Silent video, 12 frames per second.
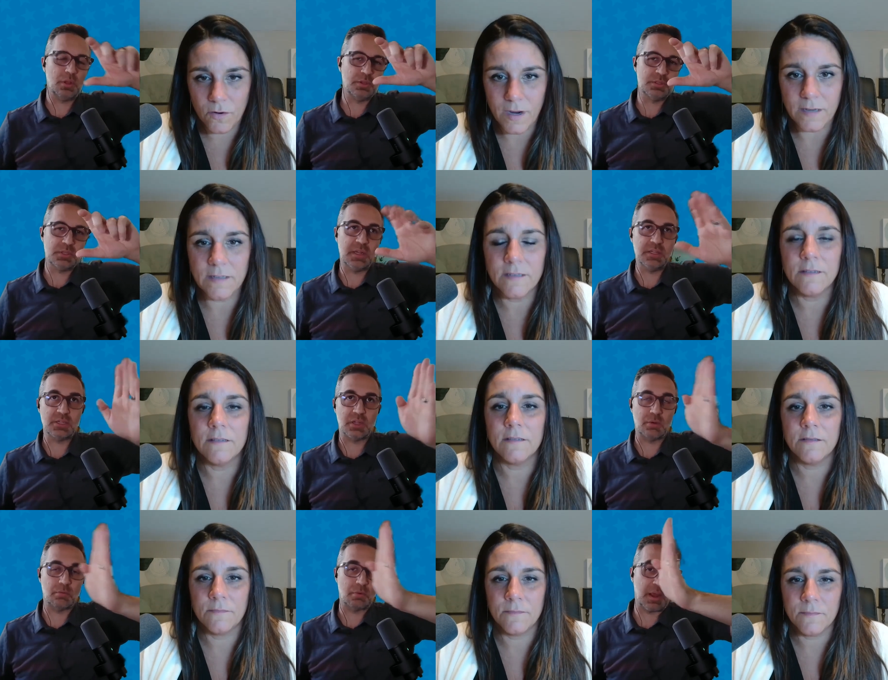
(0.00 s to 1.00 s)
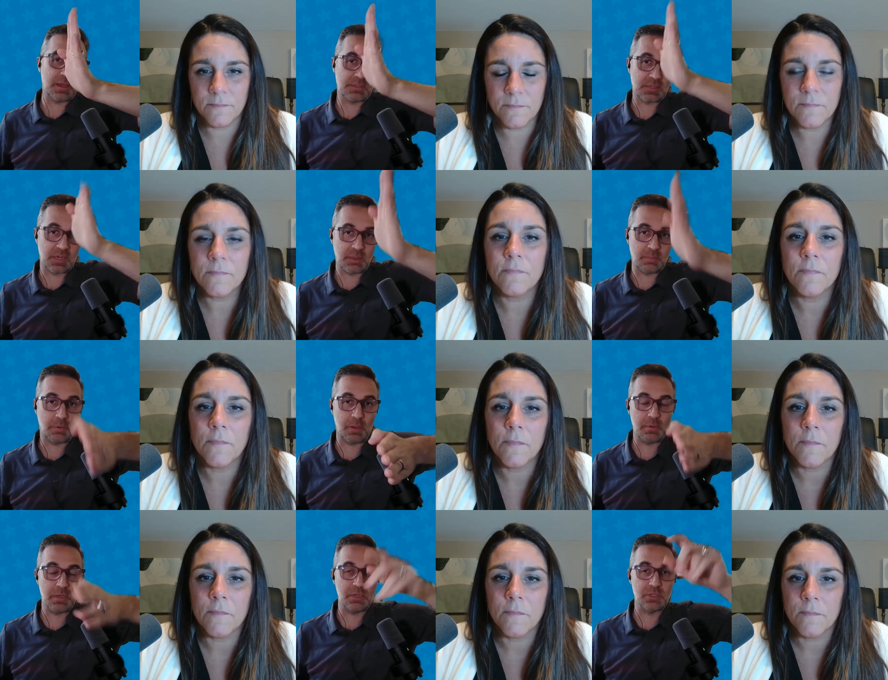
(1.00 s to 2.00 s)
Speaker 1: are those? And it's on the right side of the
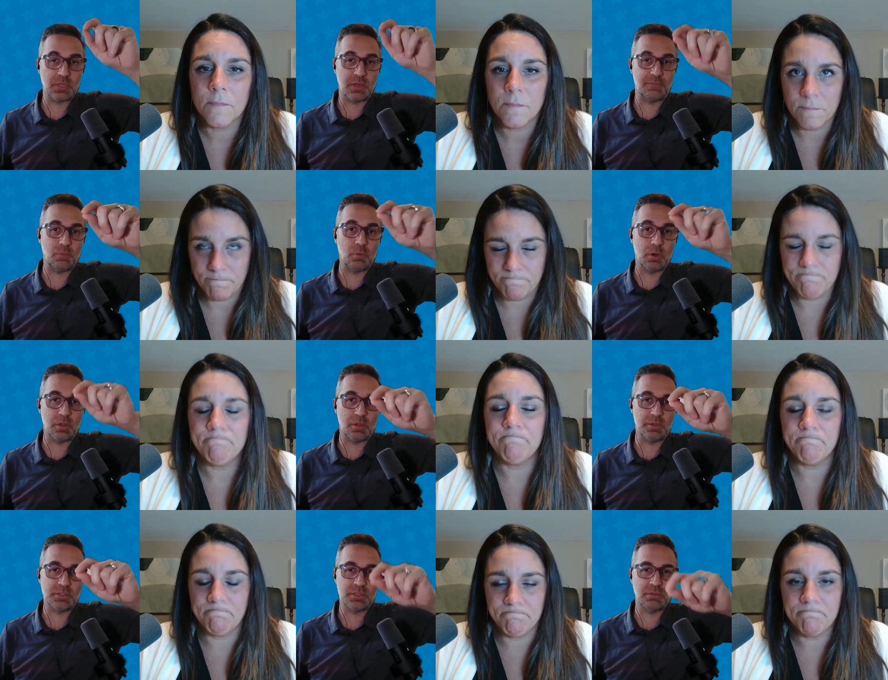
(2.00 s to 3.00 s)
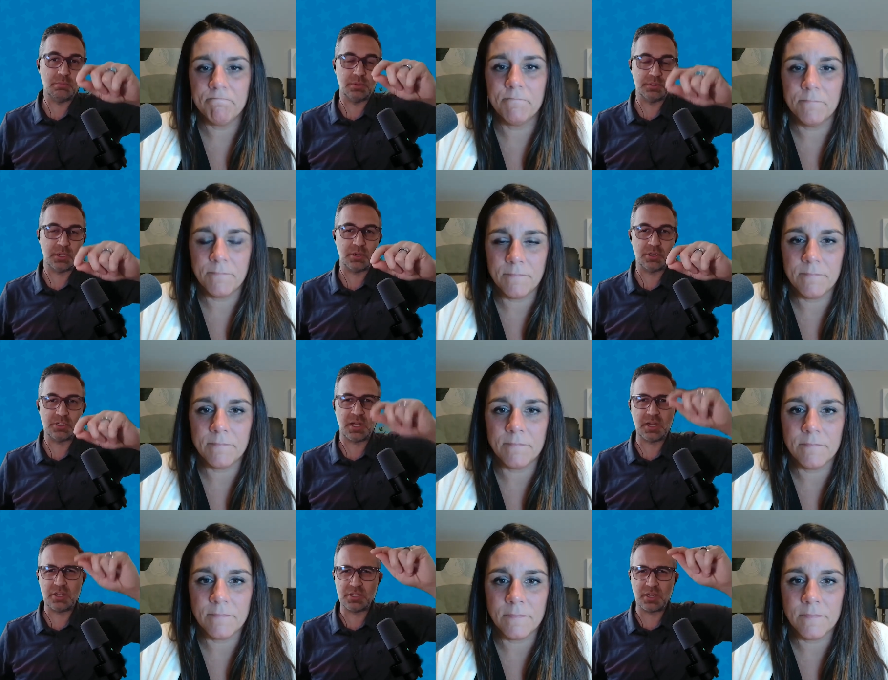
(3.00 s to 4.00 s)
appointment, Eagle And what are mm-hmm. those symbols that you're
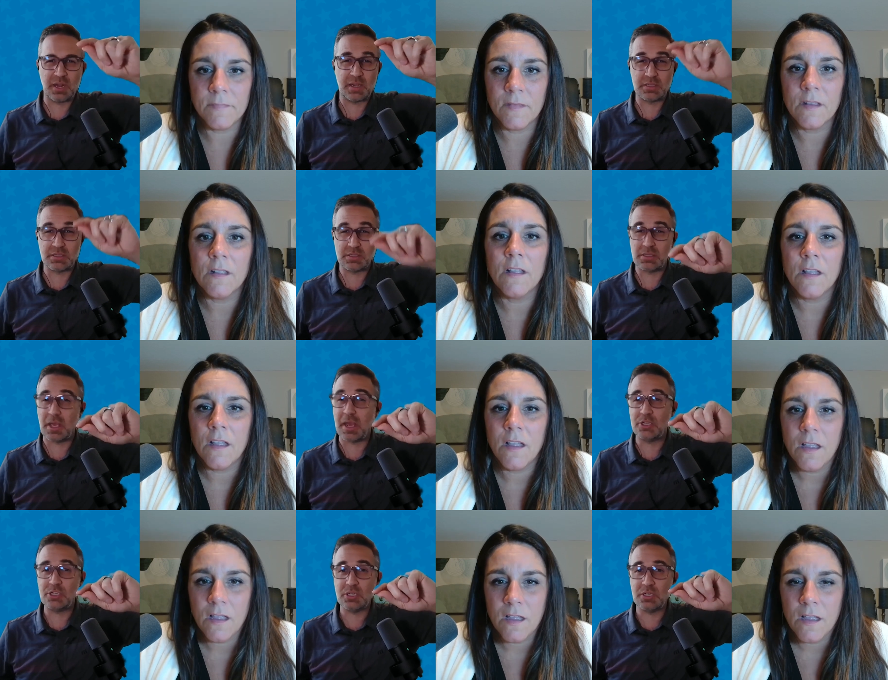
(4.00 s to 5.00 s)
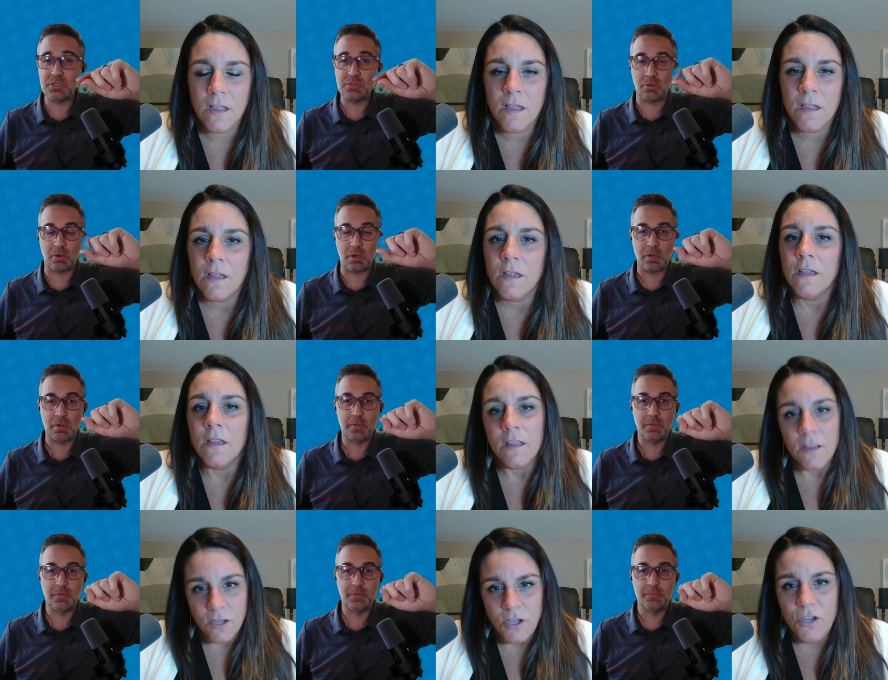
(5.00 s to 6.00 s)
signing? You said X's and slashes,
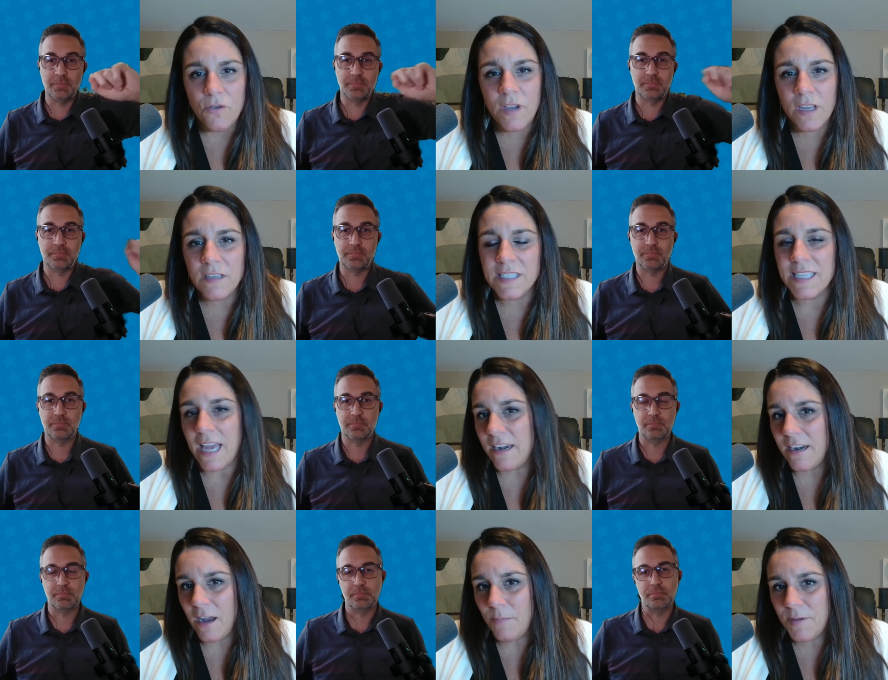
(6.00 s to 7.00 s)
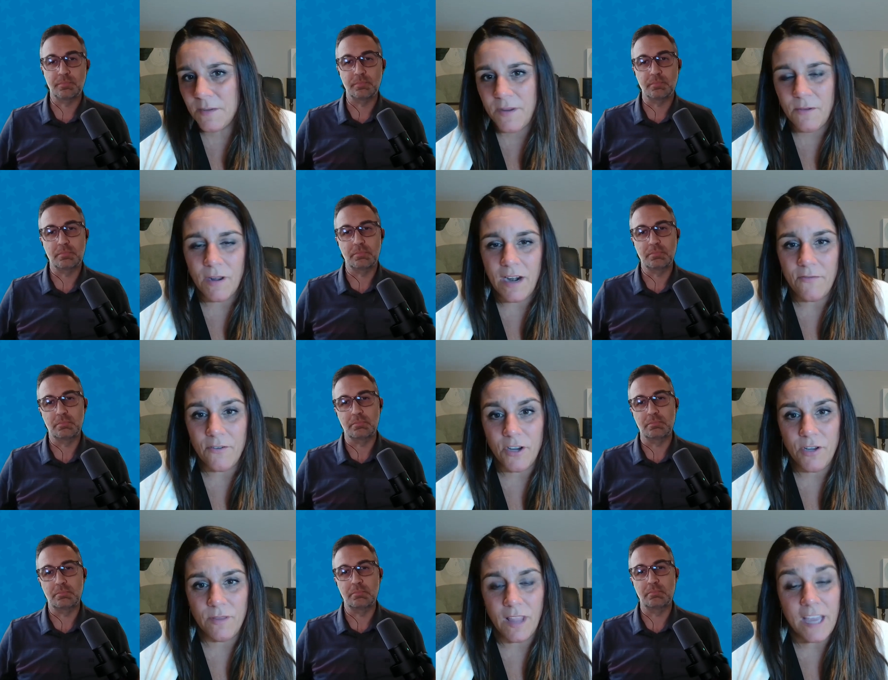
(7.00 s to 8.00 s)
or
Speaker 2: you can set it up to be
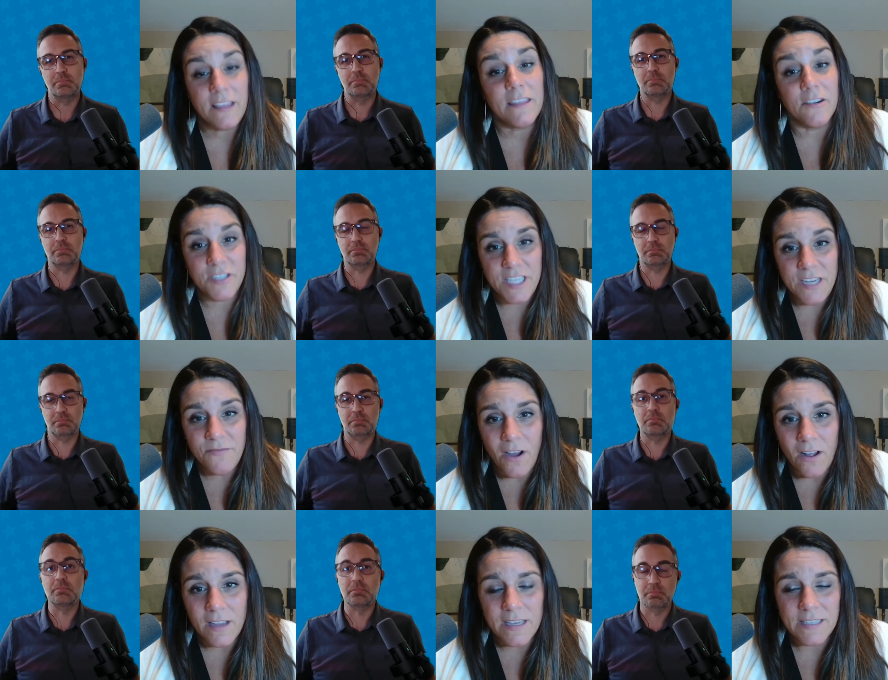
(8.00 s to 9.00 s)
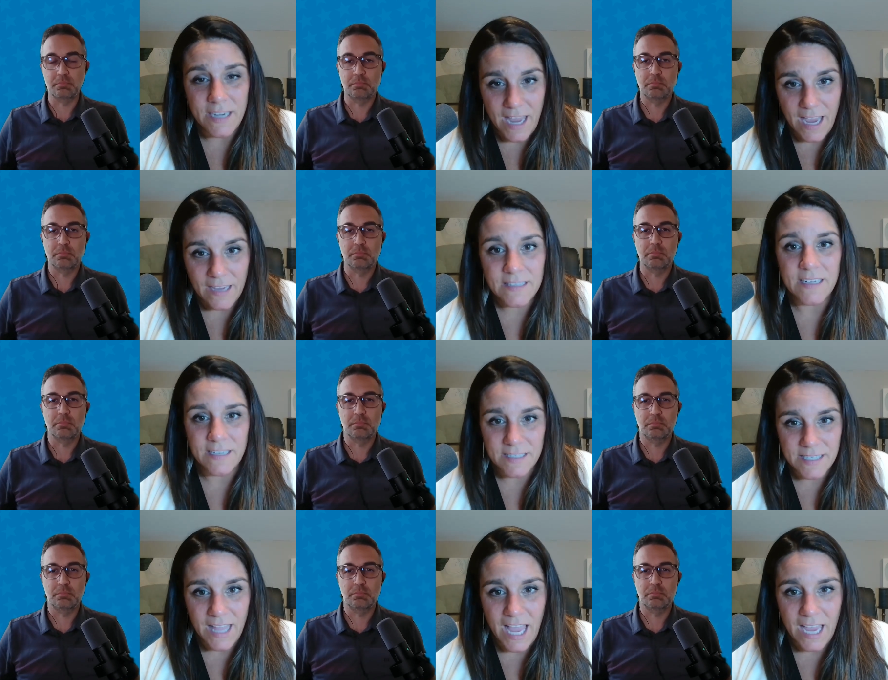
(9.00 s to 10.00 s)
whatever you'd like. Their default is an X
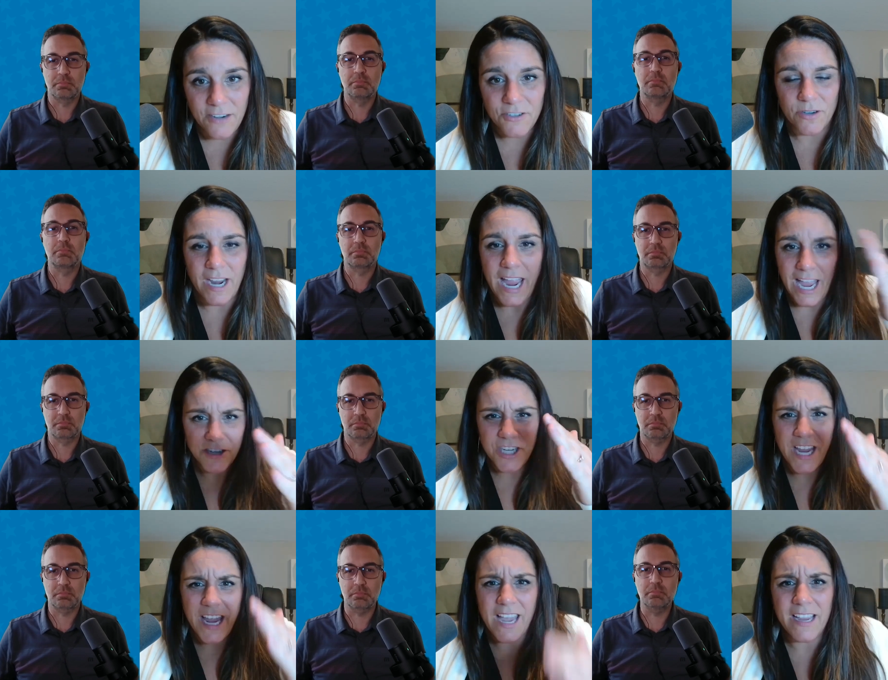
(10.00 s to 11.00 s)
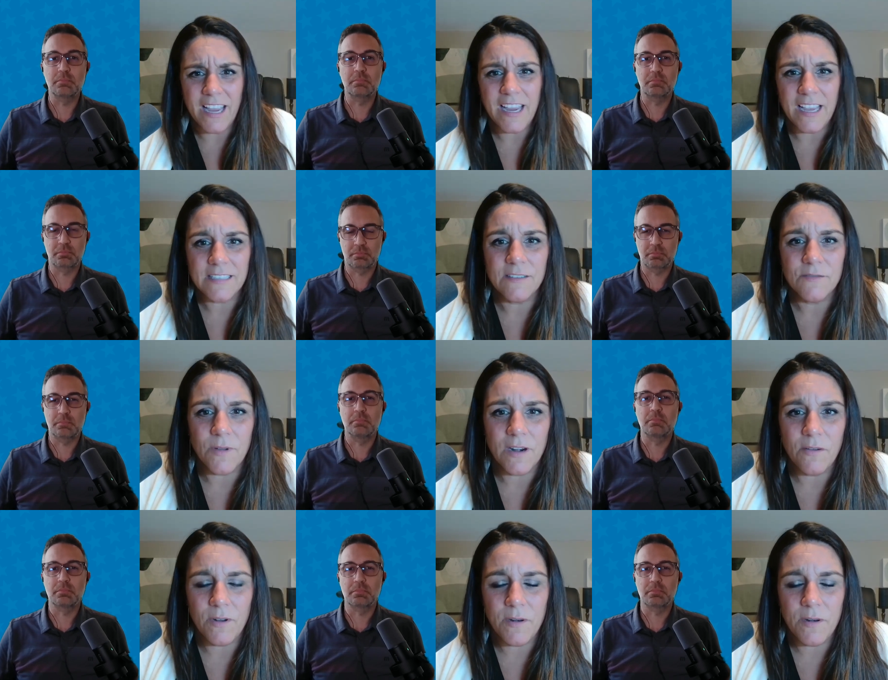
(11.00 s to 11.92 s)
and a slash or a hashtag, mm-hmm. I guess is what it